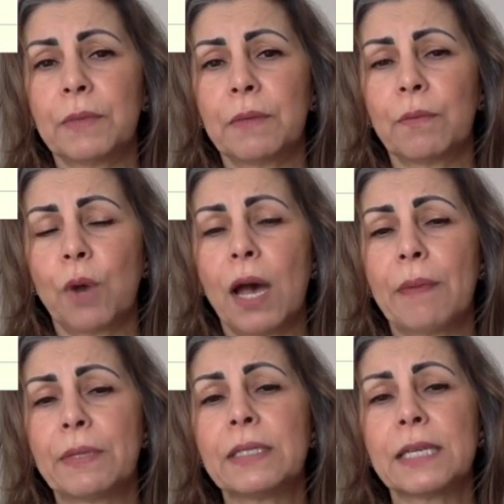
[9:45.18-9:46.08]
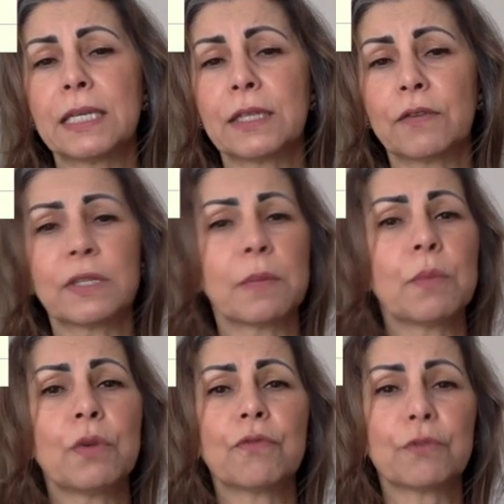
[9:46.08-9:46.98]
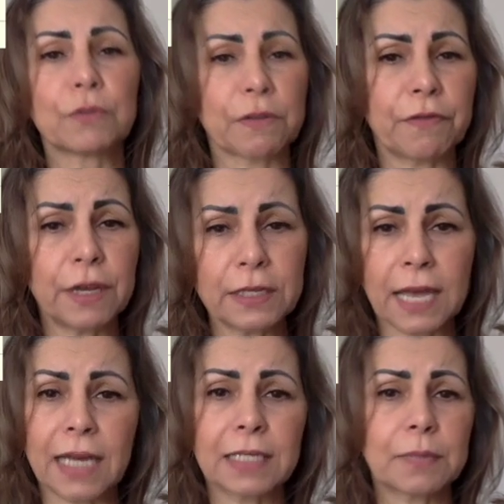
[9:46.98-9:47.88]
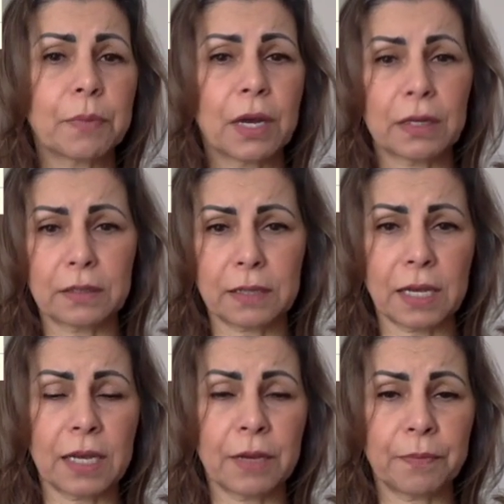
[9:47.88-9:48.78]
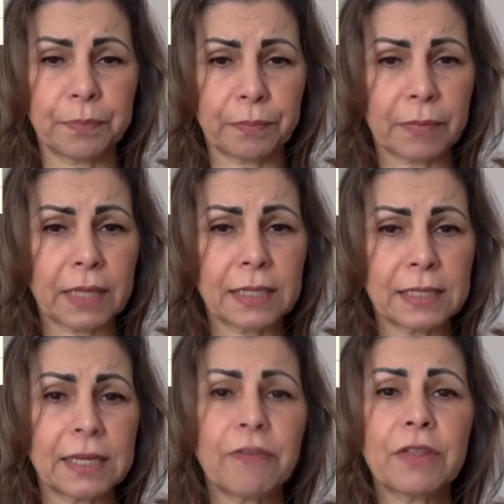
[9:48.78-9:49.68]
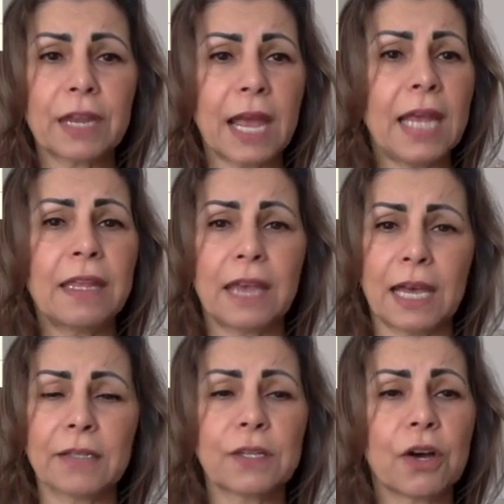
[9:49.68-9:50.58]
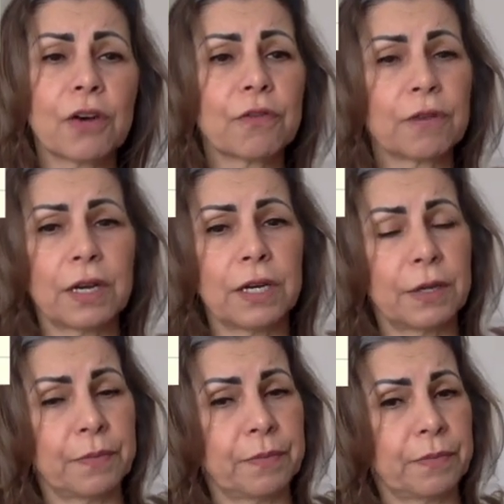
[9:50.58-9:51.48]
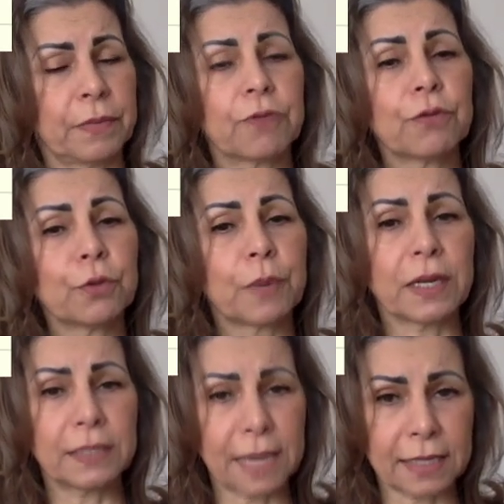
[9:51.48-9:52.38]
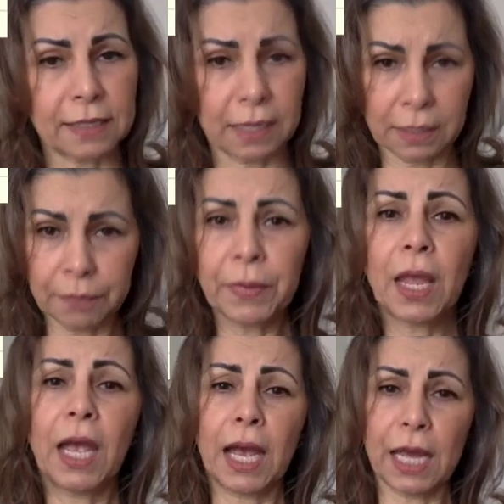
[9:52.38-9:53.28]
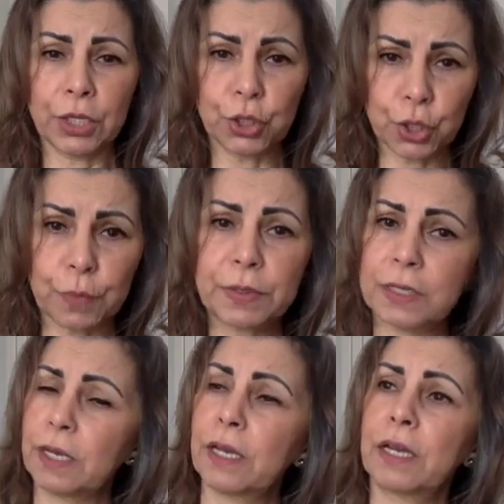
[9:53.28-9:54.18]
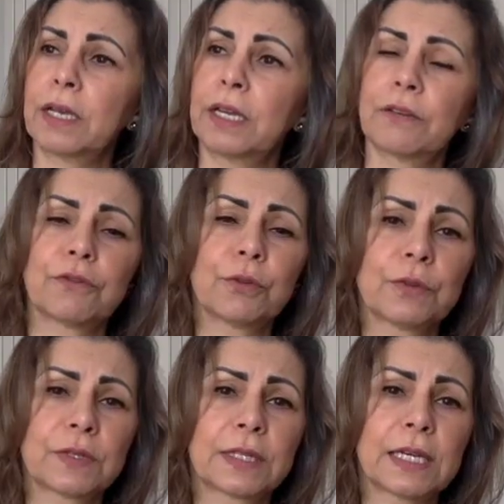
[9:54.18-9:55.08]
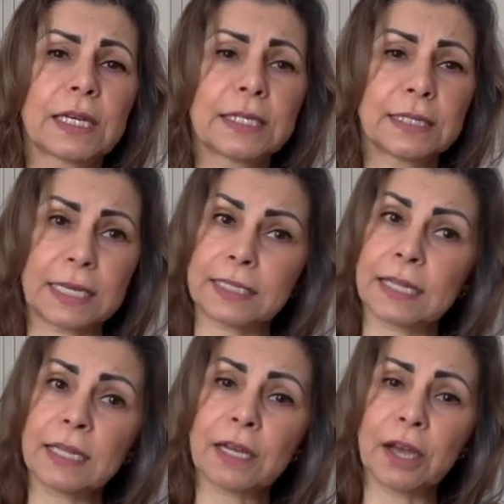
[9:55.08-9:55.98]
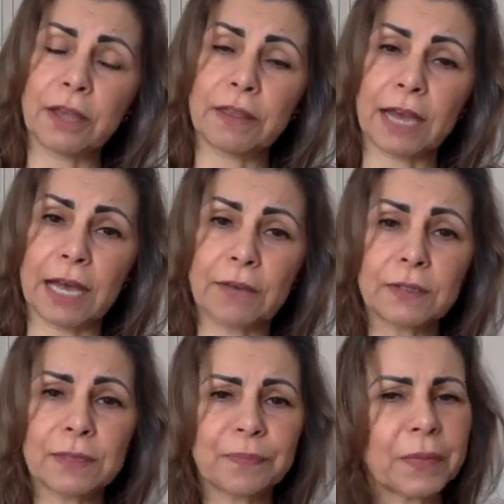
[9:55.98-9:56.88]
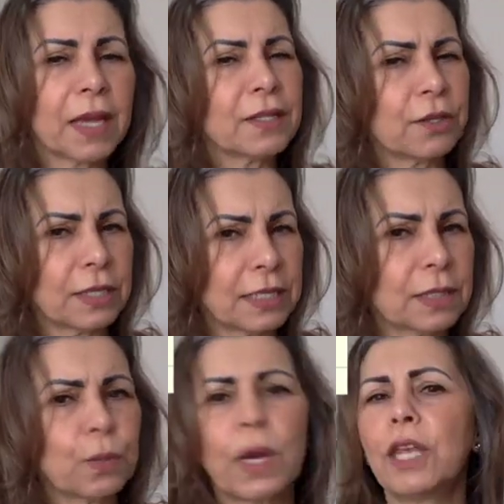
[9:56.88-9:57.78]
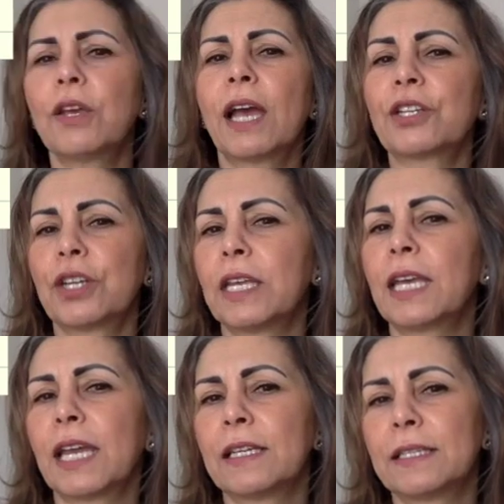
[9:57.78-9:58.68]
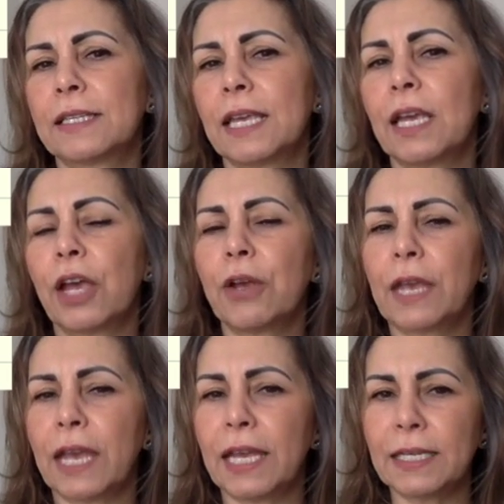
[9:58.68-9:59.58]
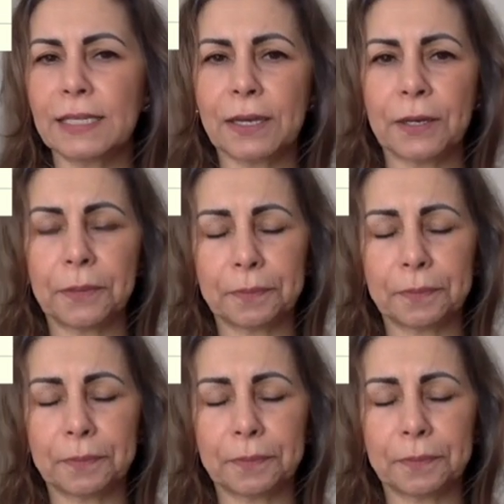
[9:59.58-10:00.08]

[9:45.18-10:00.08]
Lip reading: what happens is obviously moon rules the first house, but the 7th and 8th house are ruled by Saturn, and Jupiter rules the 6th and the 9th house. So this is where you actually can see, okay, so